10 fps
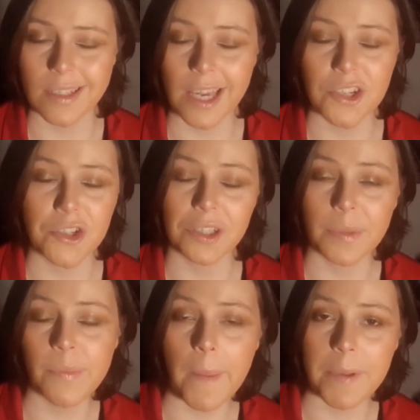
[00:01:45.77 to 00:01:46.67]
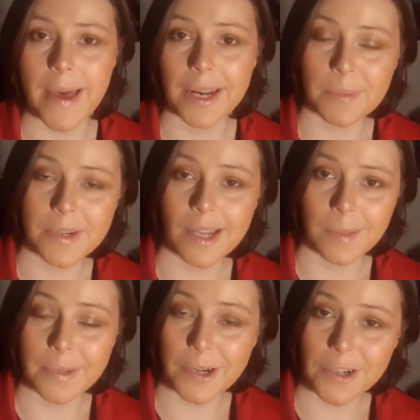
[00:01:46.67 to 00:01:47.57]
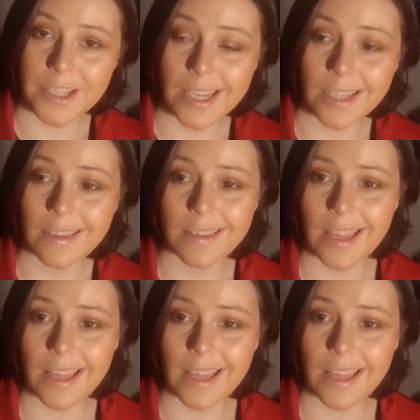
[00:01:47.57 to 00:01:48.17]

occasionally problematic Penelope Garcia,